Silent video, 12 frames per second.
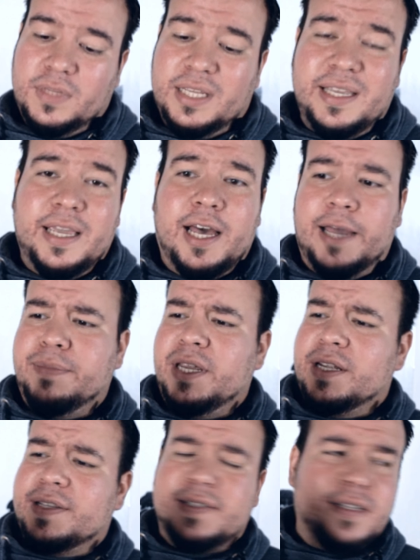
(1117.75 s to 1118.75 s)
yeah, I mean,
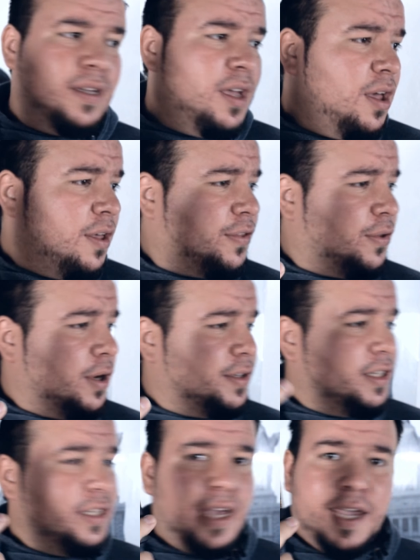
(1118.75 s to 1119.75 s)
it's a
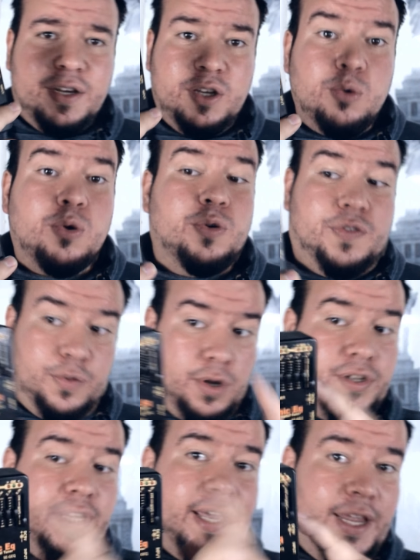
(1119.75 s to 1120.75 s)
38 euro,
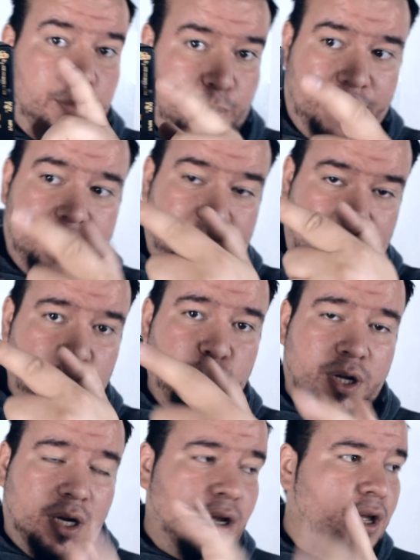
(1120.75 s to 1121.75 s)
38 with the
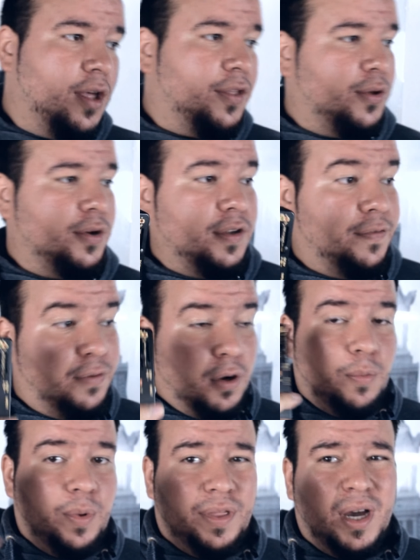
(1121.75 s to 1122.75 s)
tuner, 34
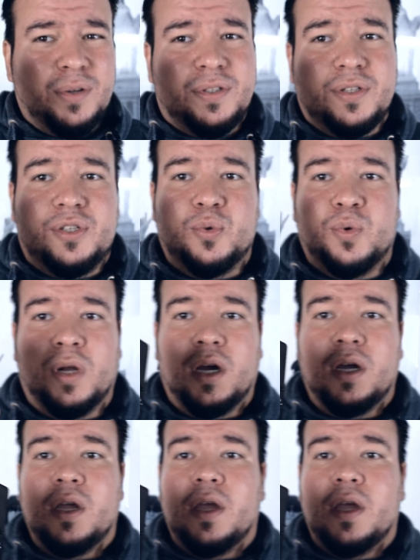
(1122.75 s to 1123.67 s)
without the tuner.